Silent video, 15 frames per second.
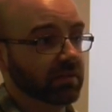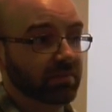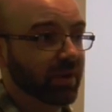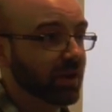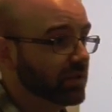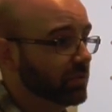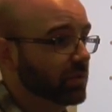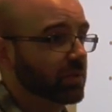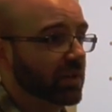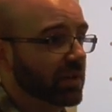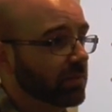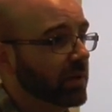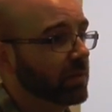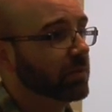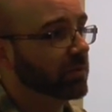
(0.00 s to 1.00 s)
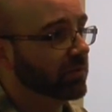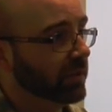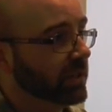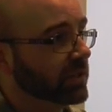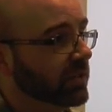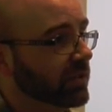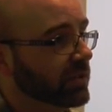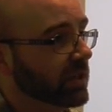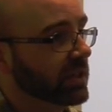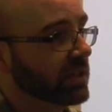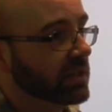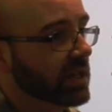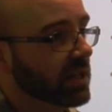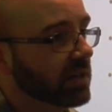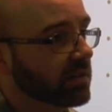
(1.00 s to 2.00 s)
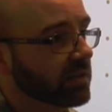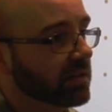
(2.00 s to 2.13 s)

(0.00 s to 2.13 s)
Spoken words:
And Posner was one of the people who fleshed those ideas out.